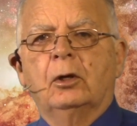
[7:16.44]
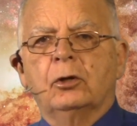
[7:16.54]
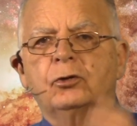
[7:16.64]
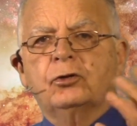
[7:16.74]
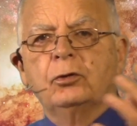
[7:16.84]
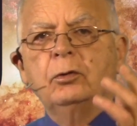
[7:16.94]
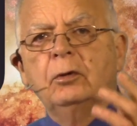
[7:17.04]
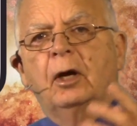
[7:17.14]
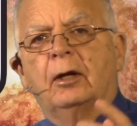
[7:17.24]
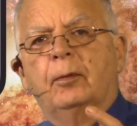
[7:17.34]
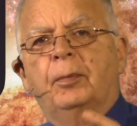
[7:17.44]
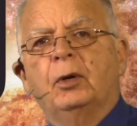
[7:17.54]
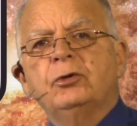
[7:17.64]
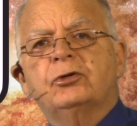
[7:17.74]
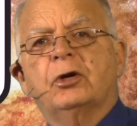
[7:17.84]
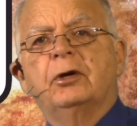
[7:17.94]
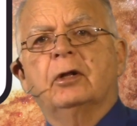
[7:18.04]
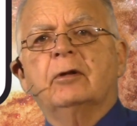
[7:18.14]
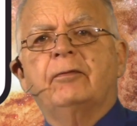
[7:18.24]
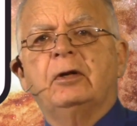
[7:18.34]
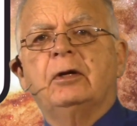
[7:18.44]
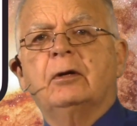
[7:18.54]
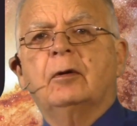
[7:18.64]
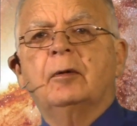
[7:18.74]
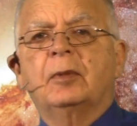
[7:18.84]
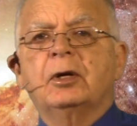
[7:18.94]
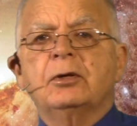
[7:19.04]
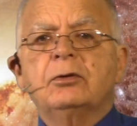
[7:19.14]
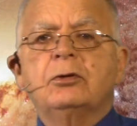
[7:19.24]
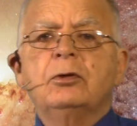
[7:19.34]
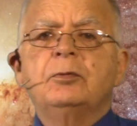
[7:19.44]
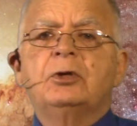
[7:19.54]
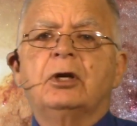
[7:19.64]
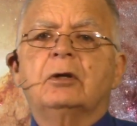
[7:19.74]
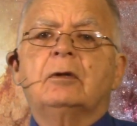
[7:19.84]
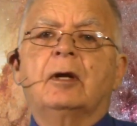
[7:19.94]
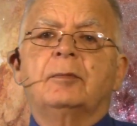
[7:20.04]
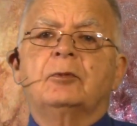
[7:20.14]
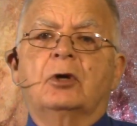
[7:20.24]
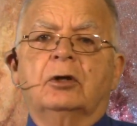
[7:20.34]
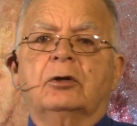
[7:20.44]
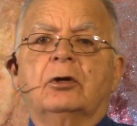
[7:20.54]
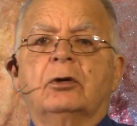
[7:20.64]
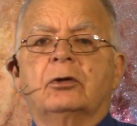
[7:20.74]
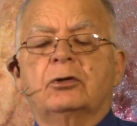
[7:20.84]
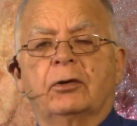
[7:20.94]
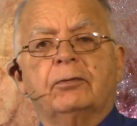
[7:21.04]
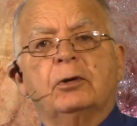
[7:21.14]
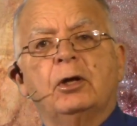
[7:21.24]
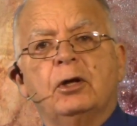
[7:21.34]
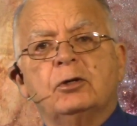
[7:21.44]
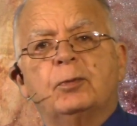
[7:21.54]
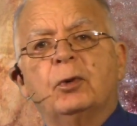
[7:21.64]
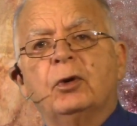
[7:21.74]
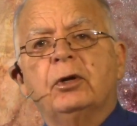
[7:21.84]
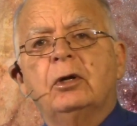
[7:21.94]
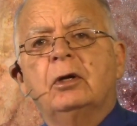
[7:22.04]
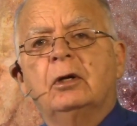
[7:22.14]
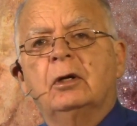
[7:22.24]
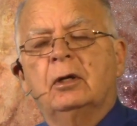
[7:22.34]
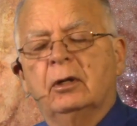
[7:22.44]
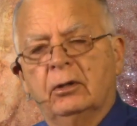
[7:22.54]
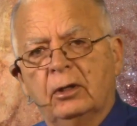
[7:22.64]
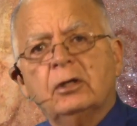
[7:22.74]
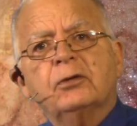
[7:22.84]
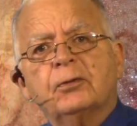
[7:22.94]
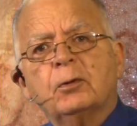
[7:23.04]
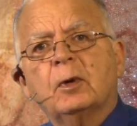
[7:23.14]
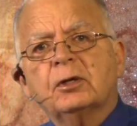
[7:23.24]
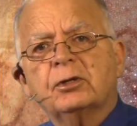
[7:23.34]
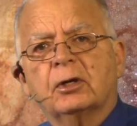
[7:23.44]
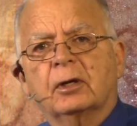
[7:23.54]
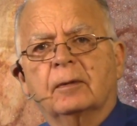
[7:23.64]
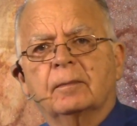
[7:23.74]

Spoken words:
Soon I'll post another video on my YouTube channel. I'm Dr. Jeffrey H. Boyd. Thanks for watching.